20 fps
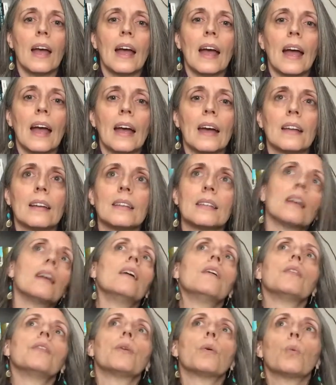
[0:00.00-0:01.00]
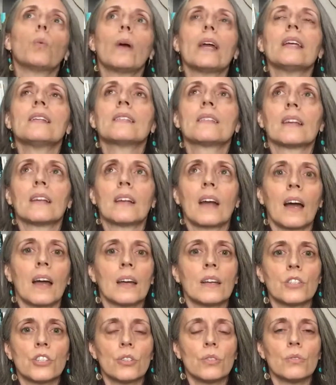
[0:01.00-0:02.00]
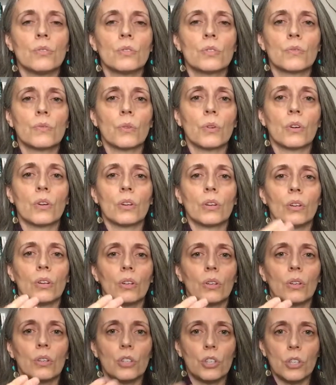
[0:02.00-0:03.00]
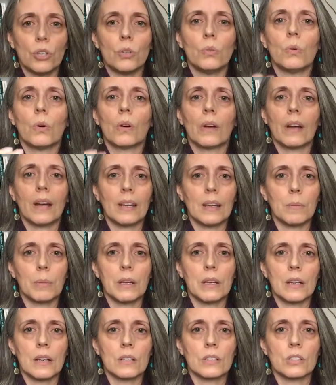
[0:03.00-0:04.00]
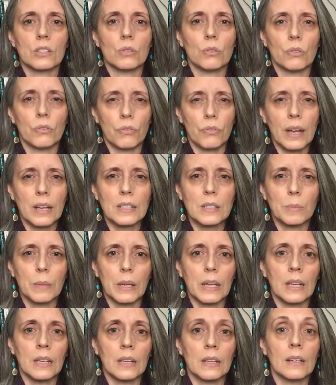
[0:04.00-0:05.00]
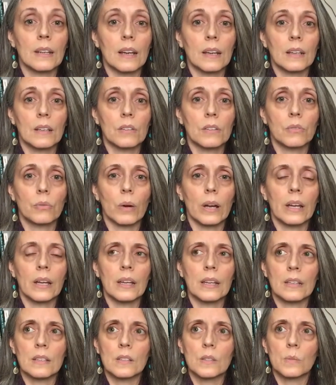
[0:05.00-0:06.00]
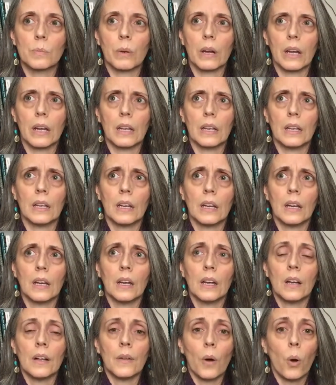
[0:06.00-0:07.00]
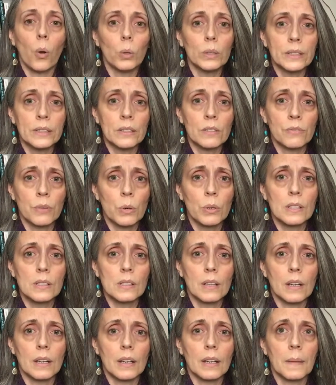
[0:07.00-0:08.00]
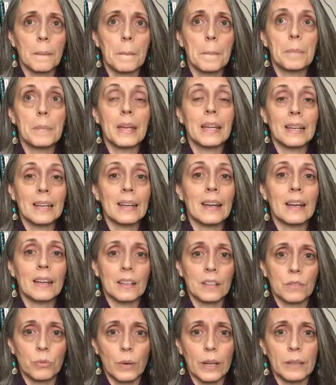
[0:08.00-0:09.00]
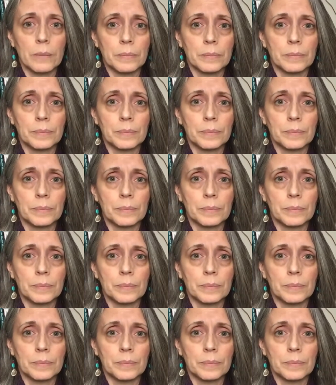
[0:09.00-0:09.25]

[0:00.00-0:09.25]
And the ways that I choose for you or anybody else to affect me in a negative way is by holding focus on it in a negative way.